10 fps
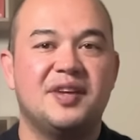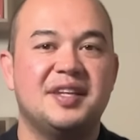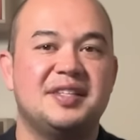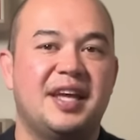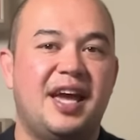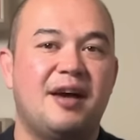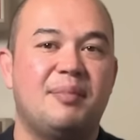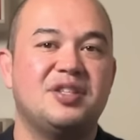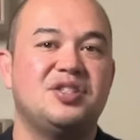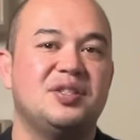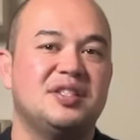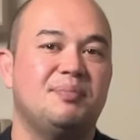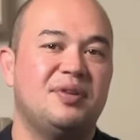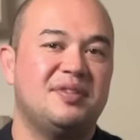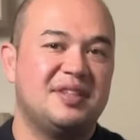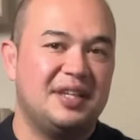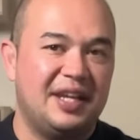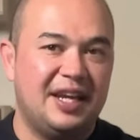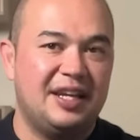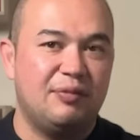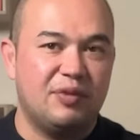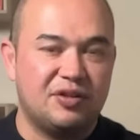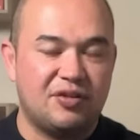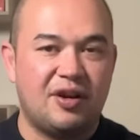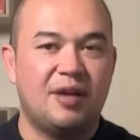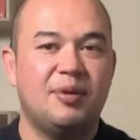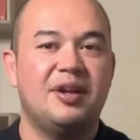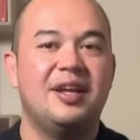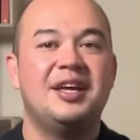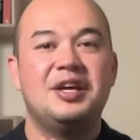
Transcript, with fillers: guessing how much you're supposed to need in retirement